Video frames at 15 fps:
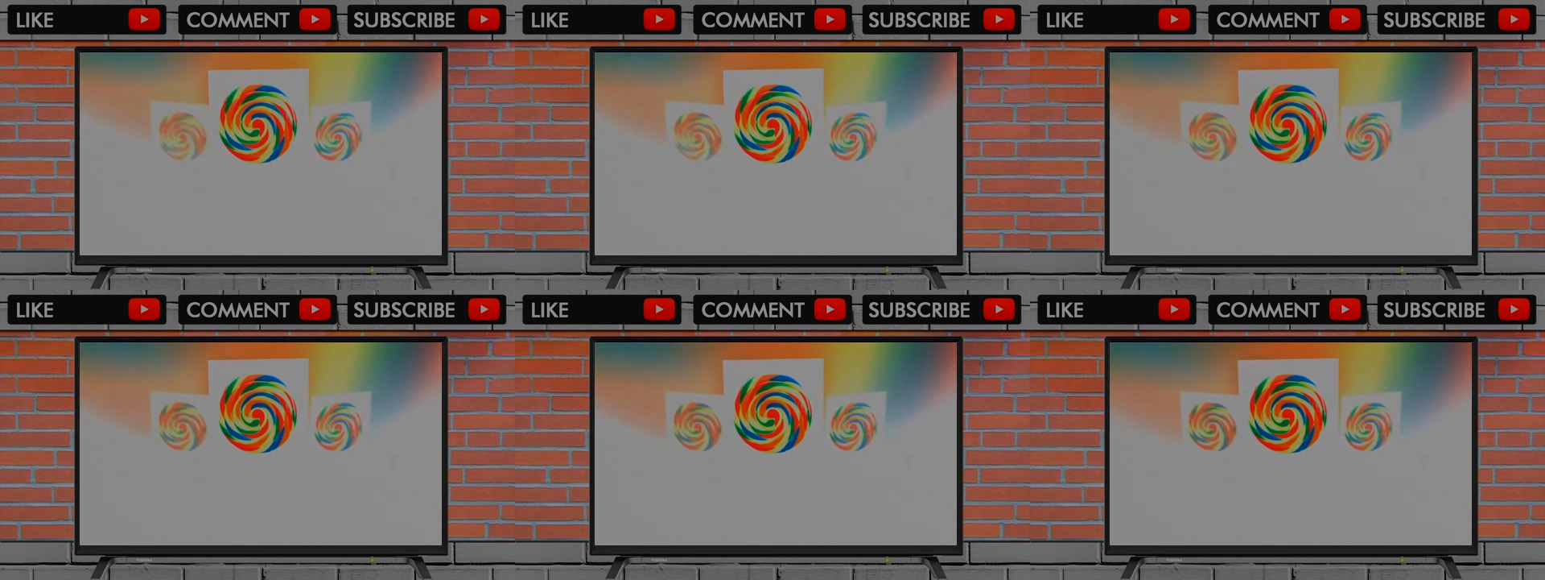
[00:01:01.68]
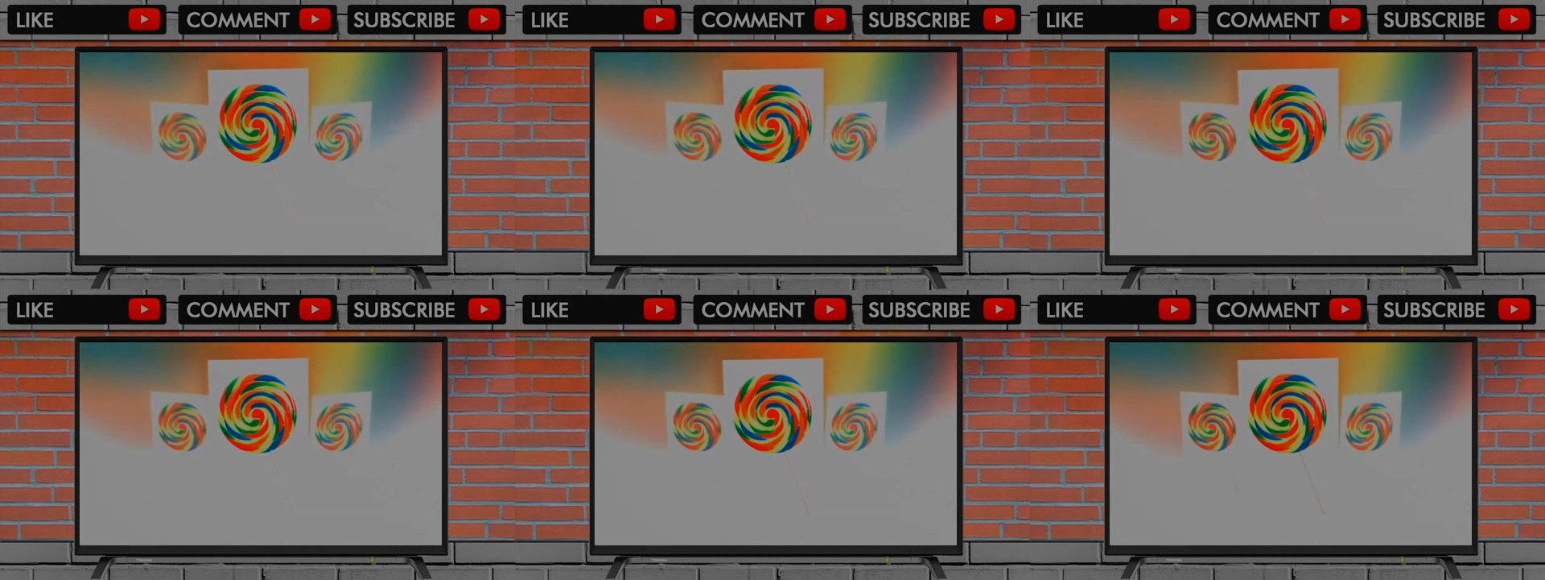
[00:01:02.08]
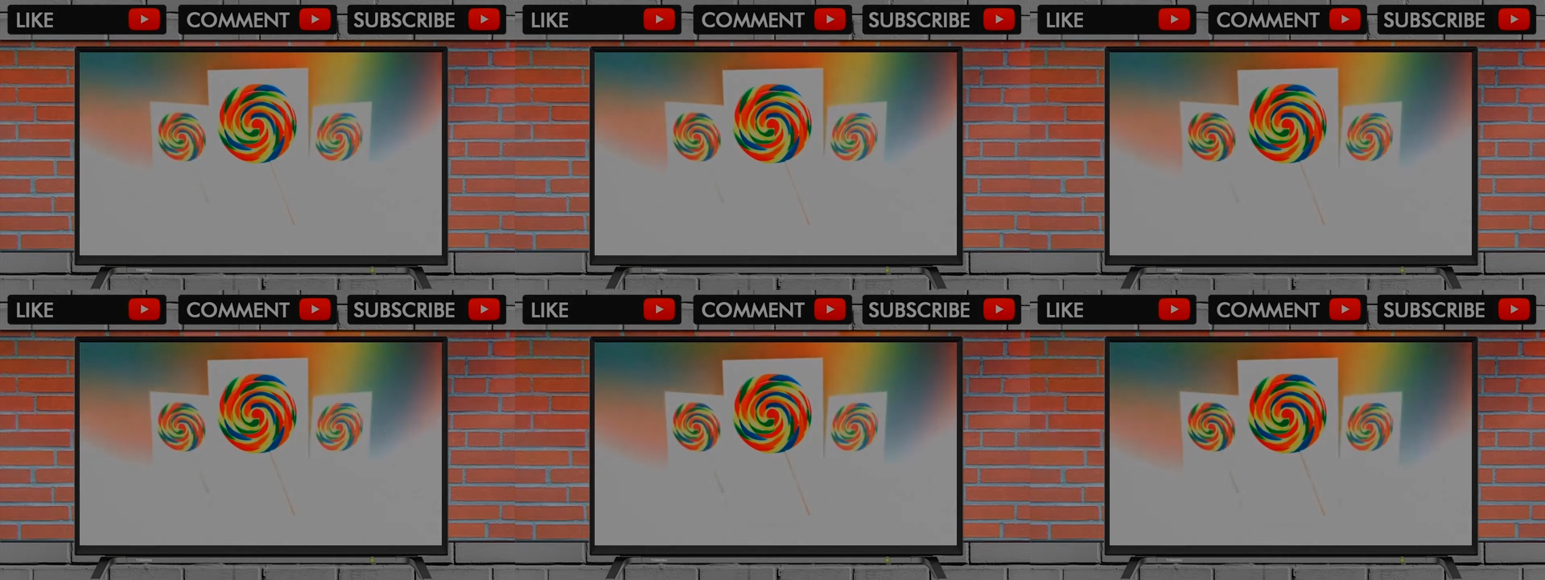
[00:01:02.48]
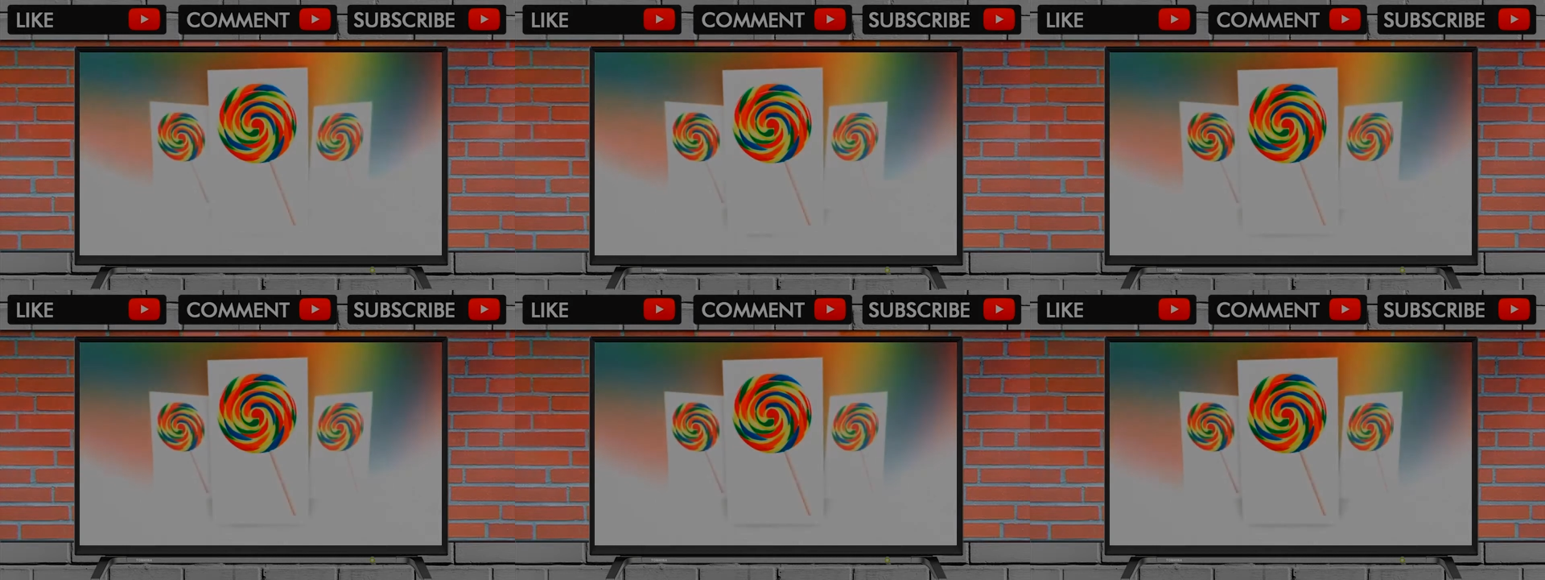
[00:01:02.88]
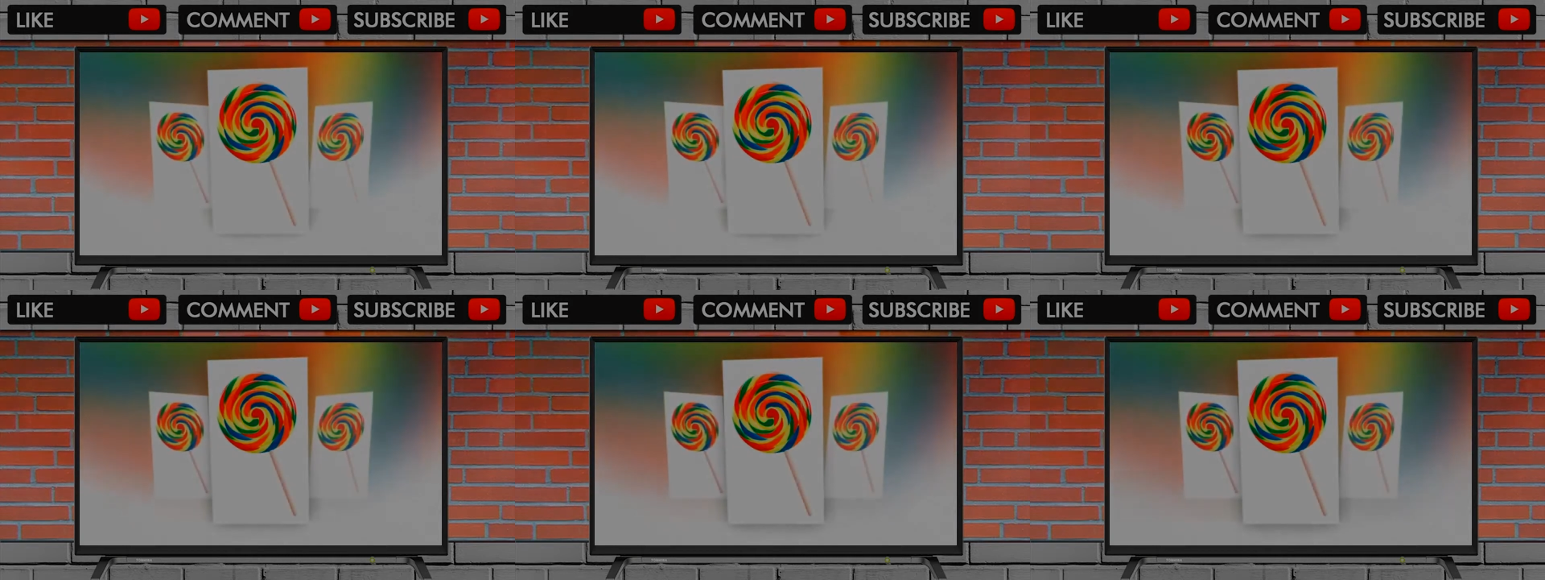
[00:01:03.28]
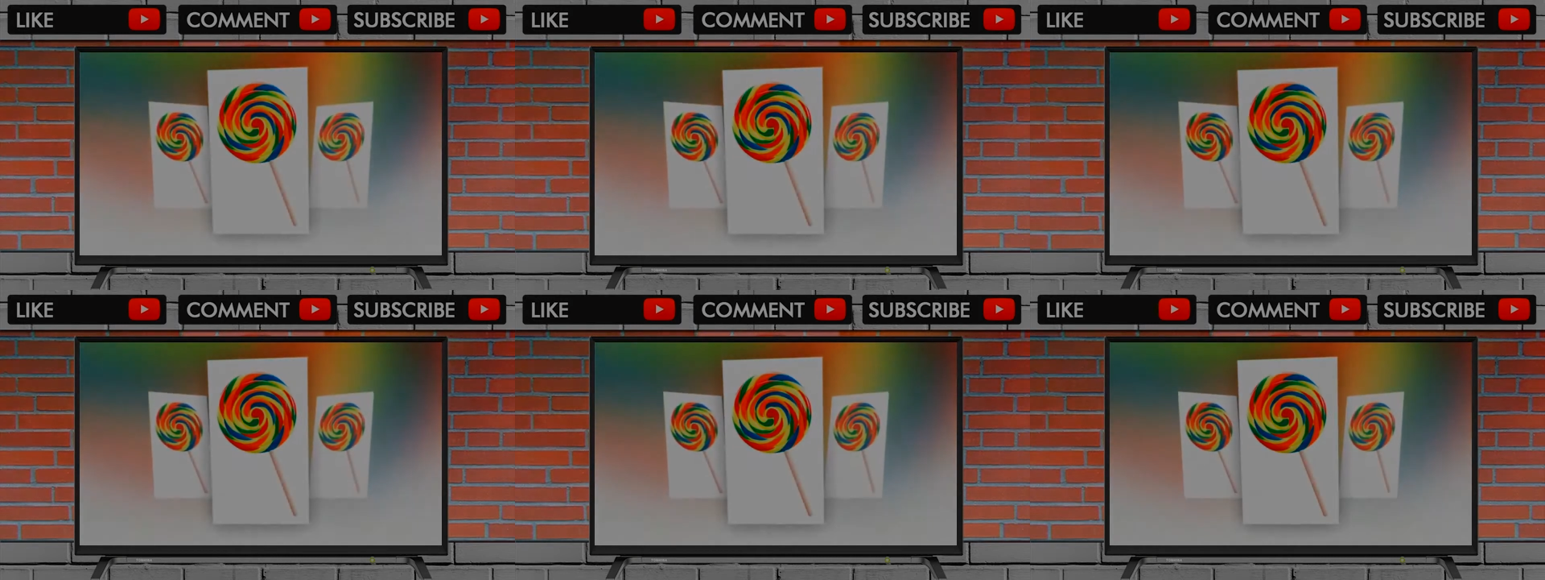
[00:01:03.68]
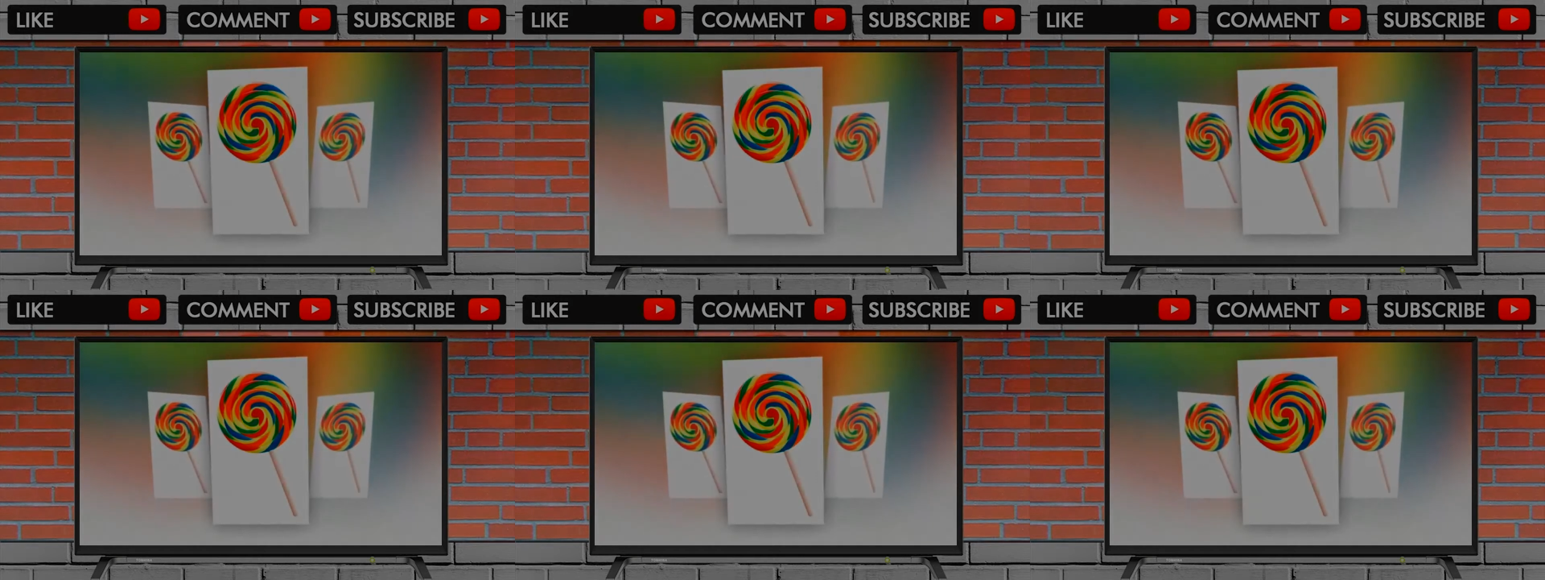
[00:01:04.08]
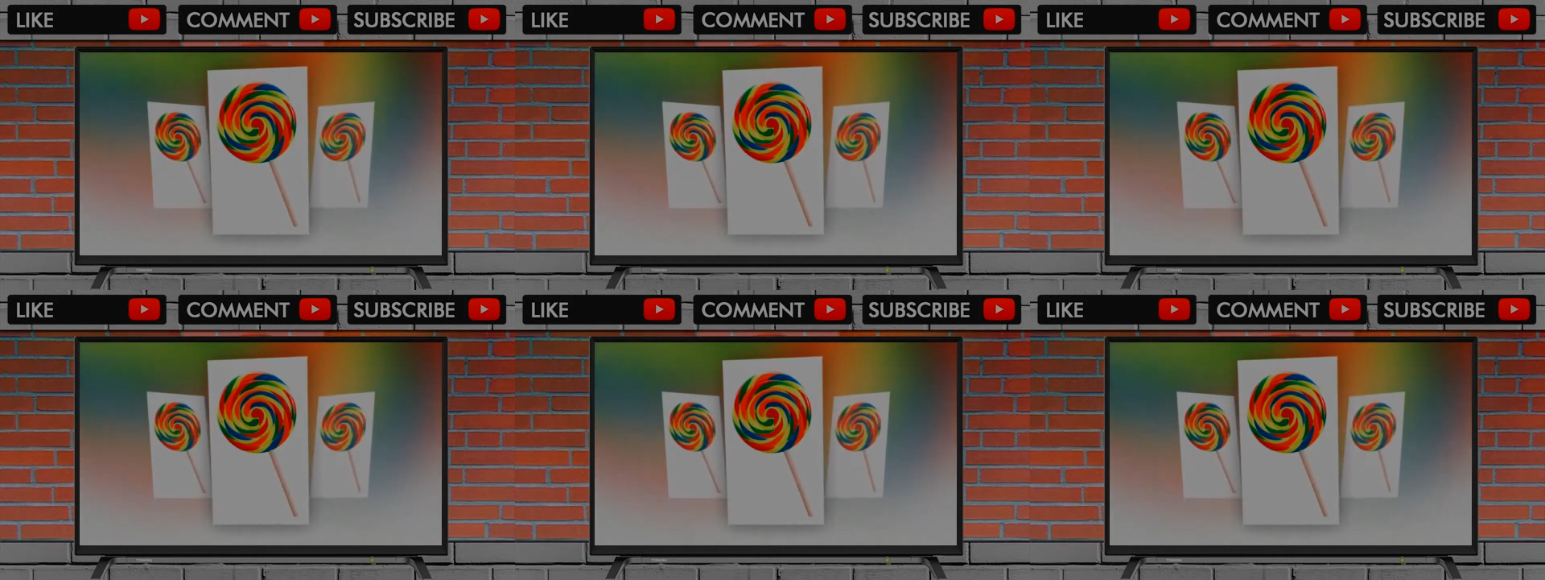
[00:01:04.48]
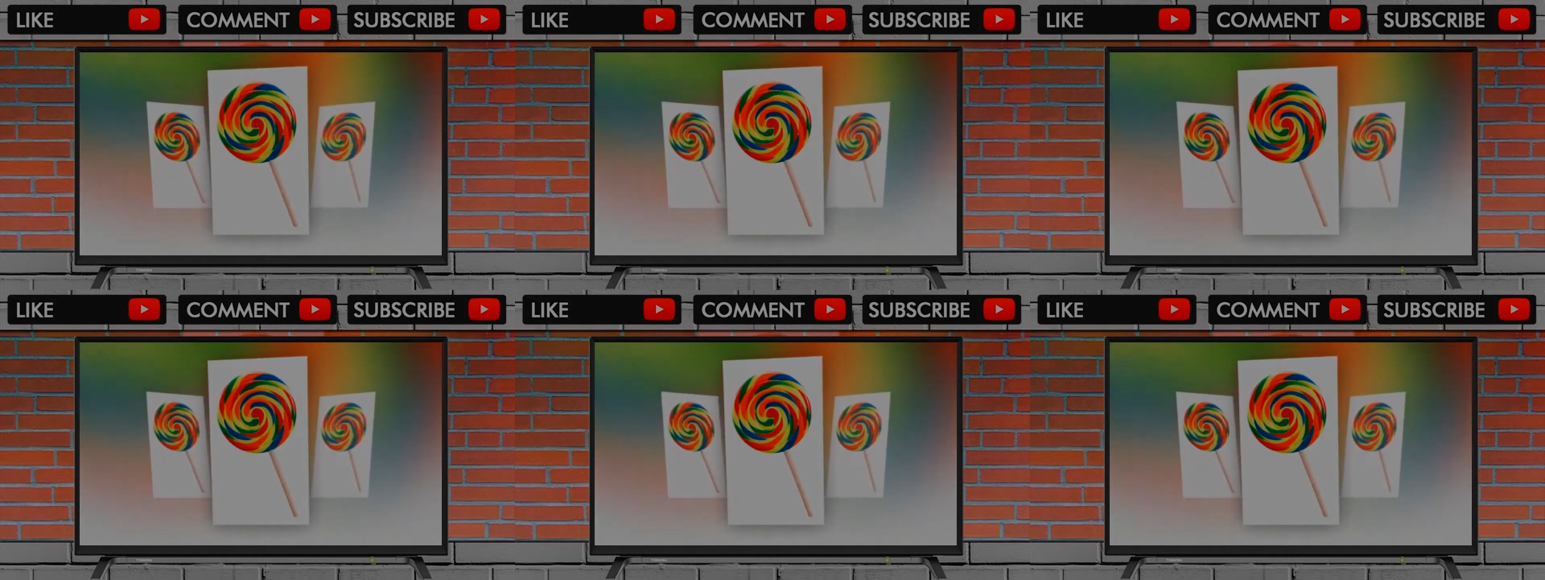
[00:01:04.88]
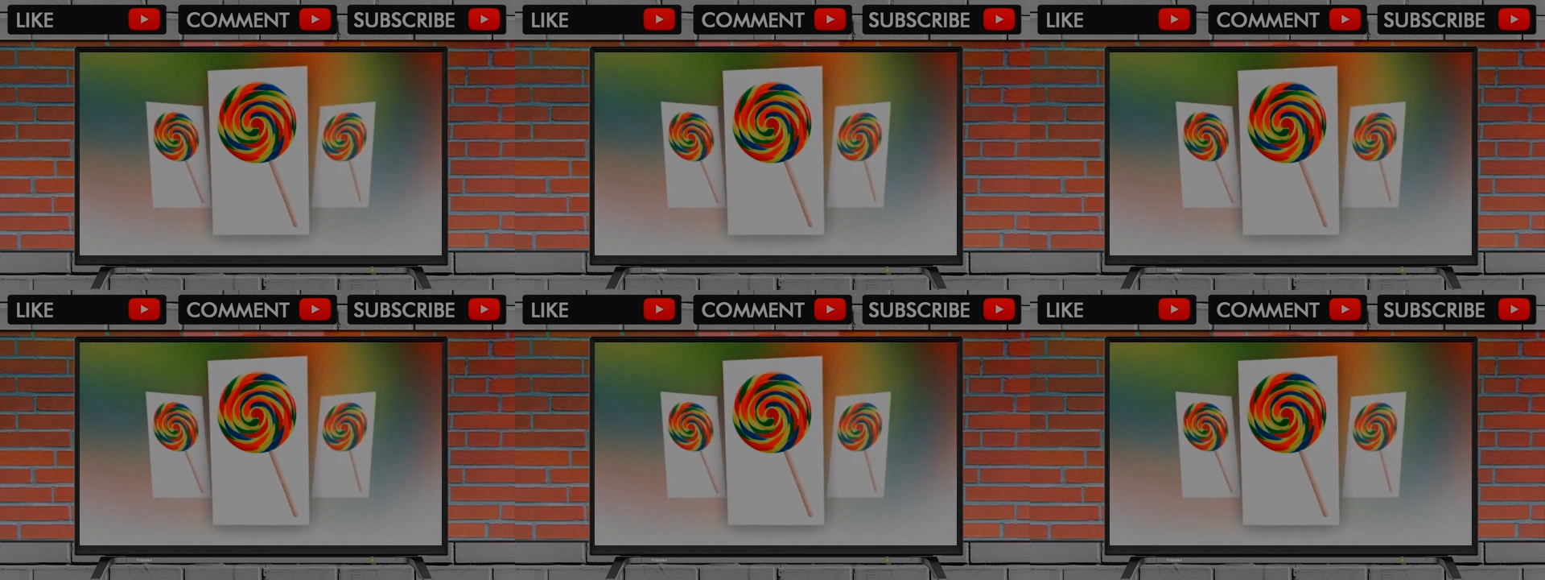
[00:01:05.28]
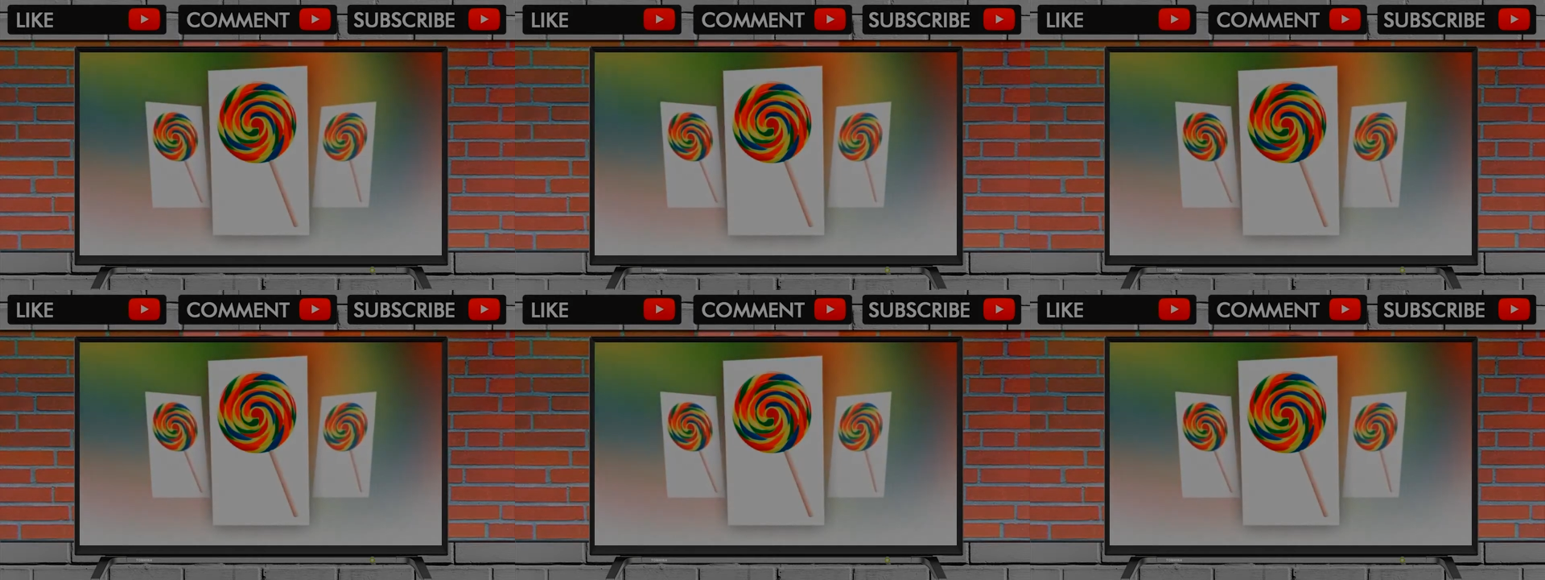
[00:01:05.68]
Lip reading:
(no speaker visible)